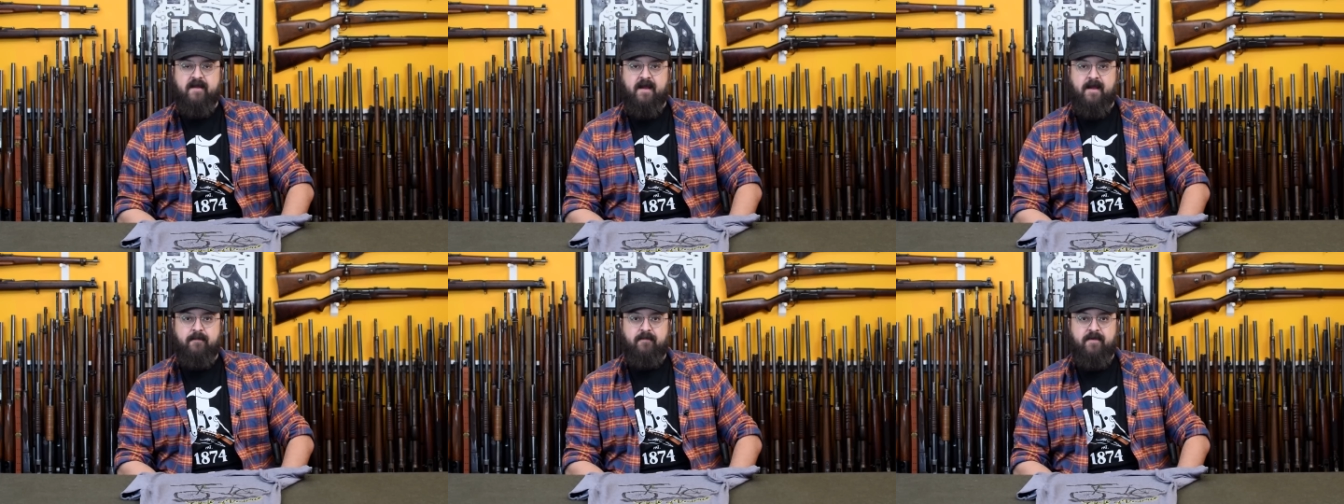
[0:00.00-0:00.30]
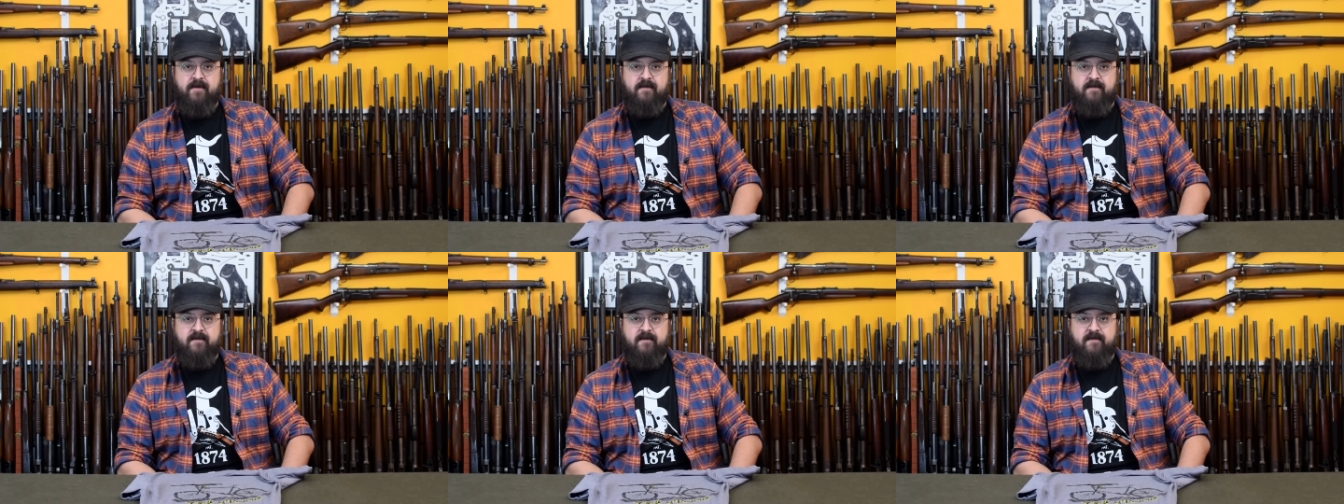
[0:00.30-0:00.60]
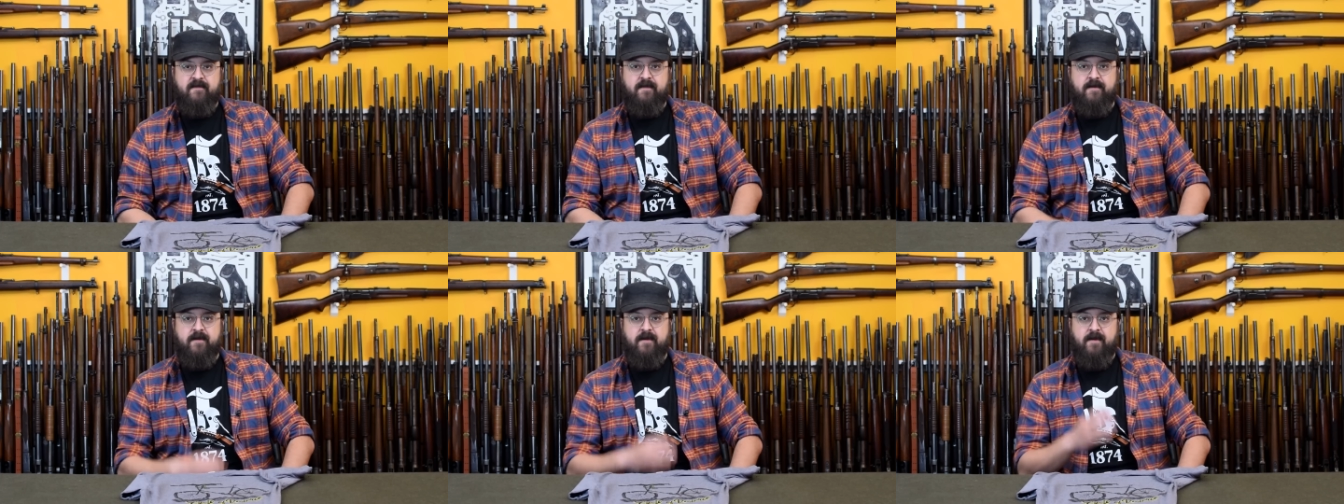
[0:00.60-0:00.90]

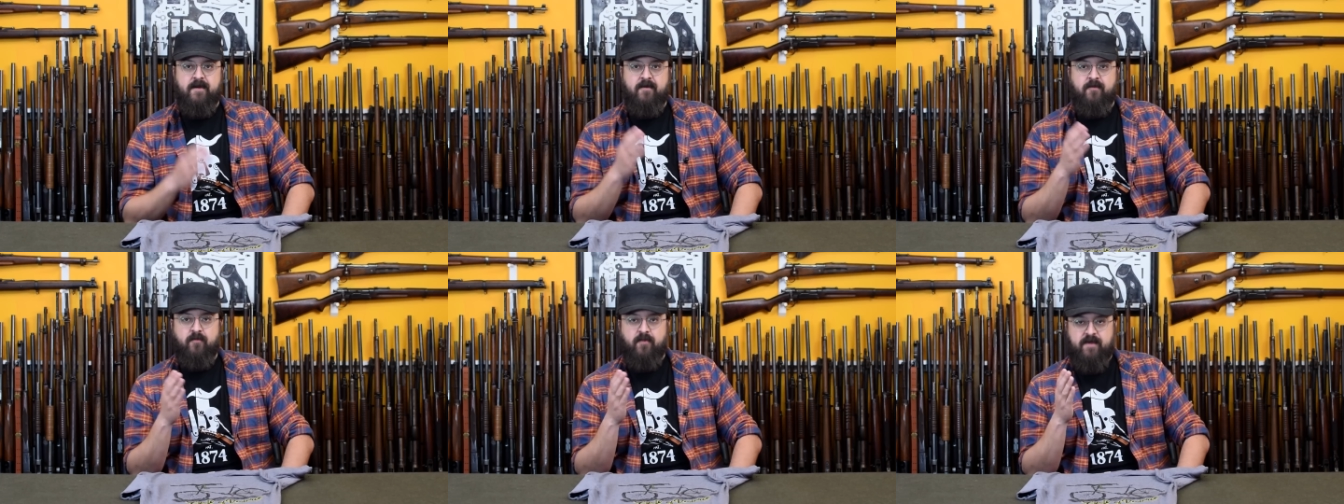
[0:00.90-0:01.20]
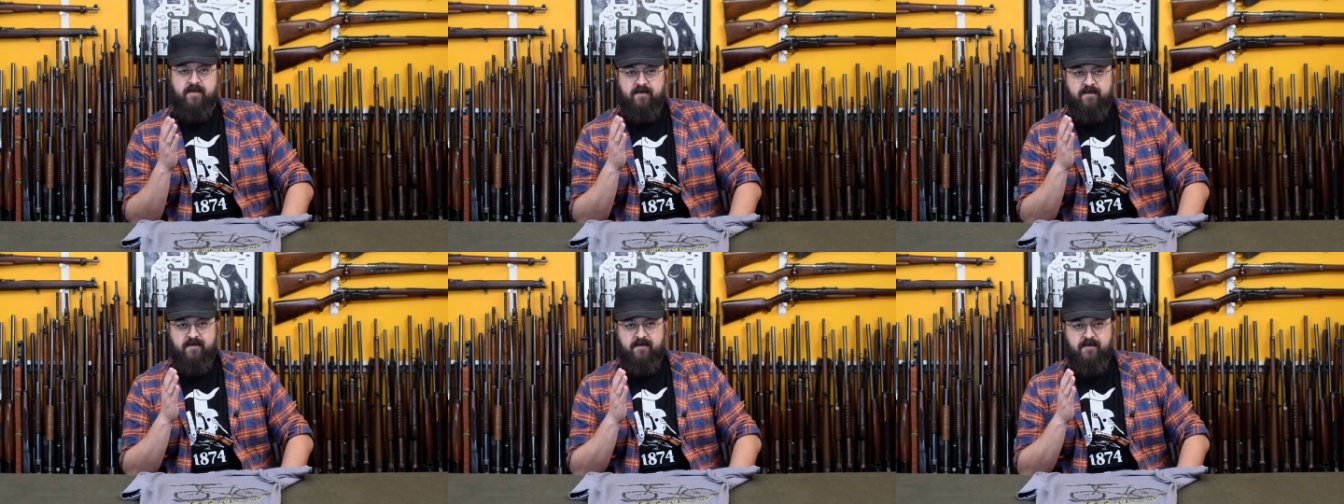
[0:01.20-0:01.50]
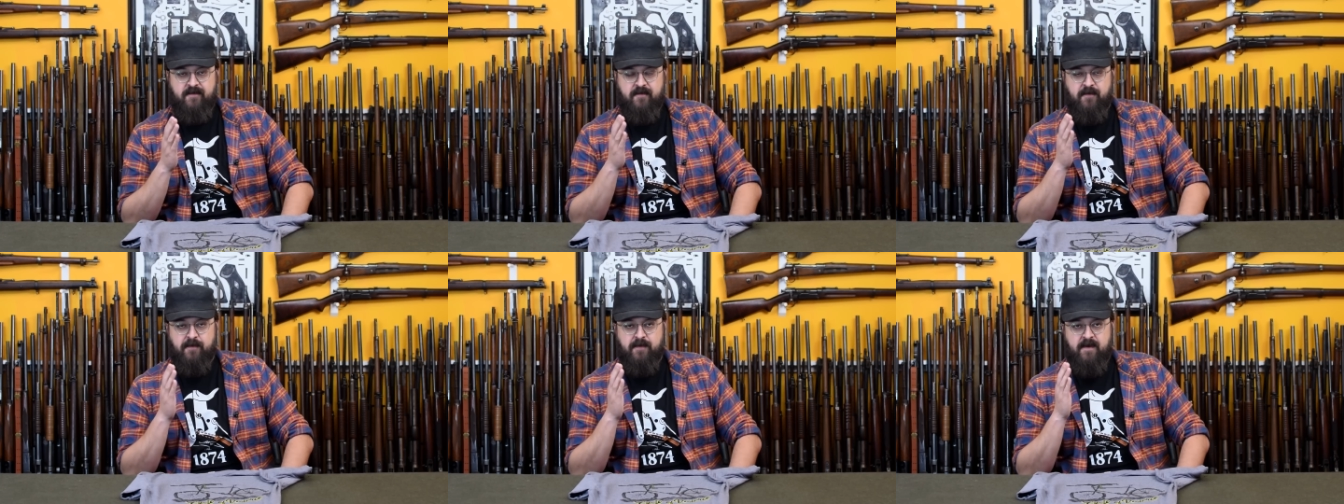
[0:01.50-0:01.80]
happens with
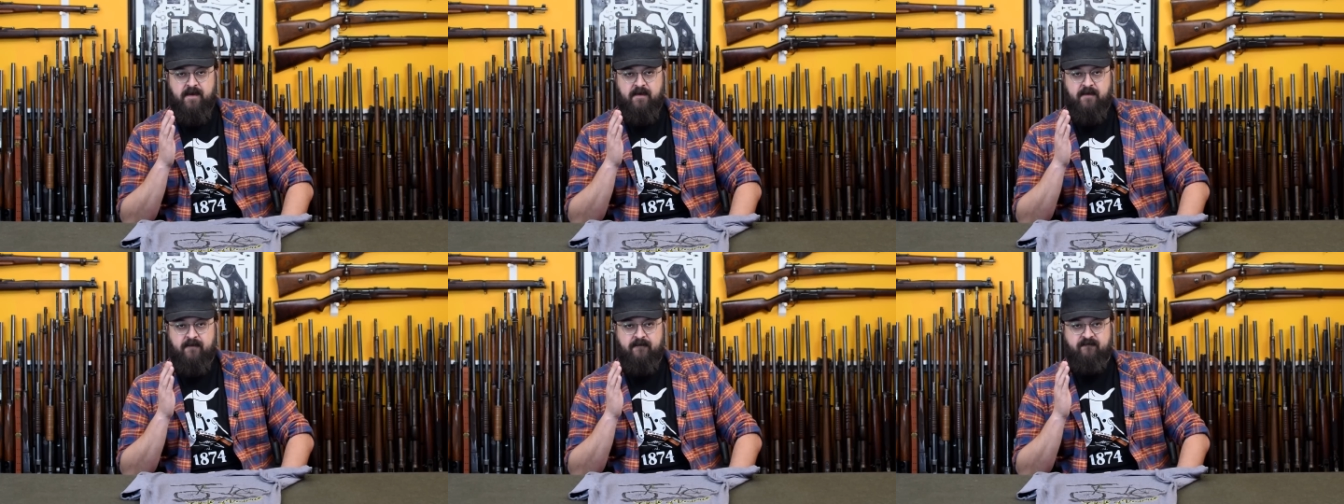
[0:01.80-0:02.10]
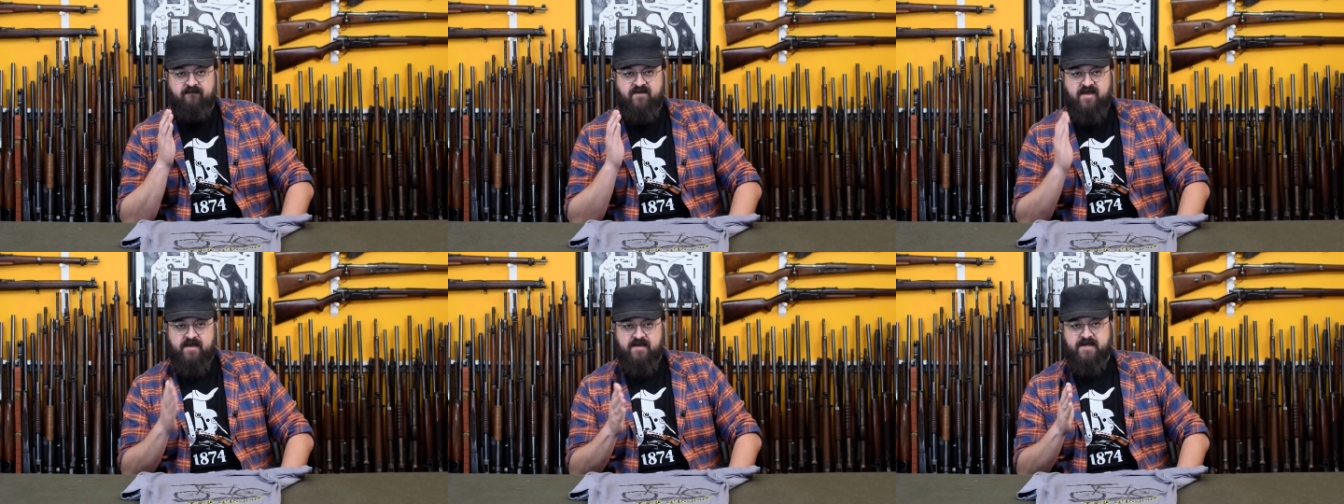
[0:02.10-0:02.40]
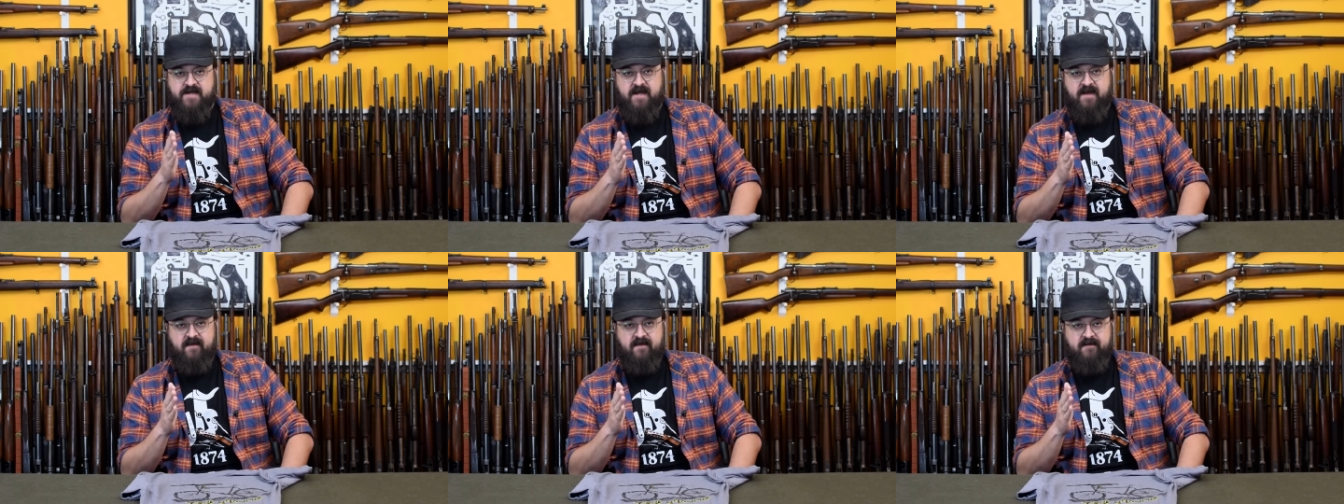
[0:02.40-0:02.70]
you
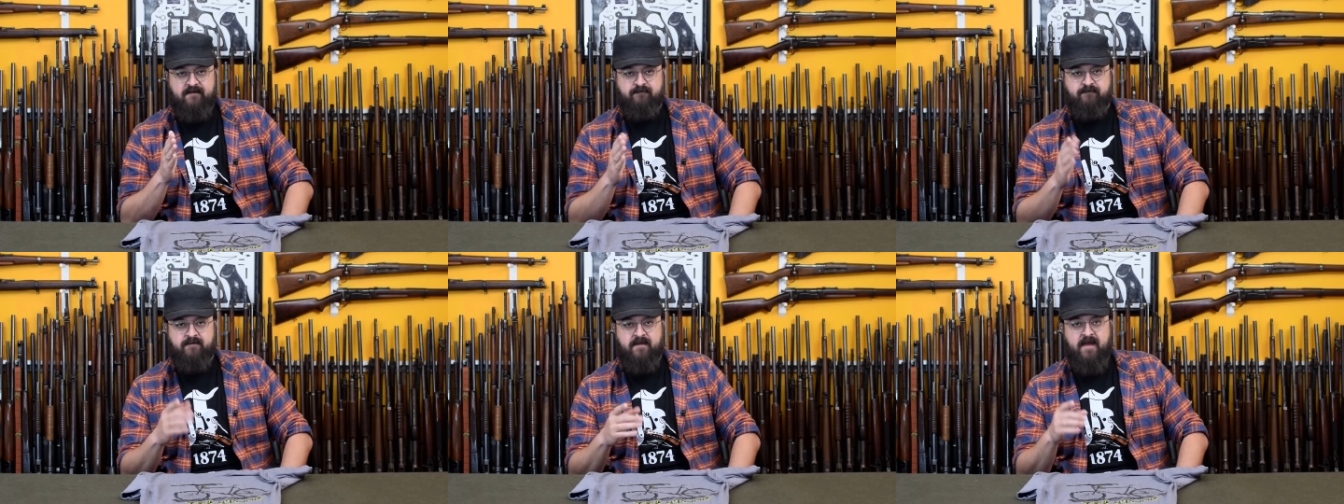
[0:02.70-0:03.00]
Philistines.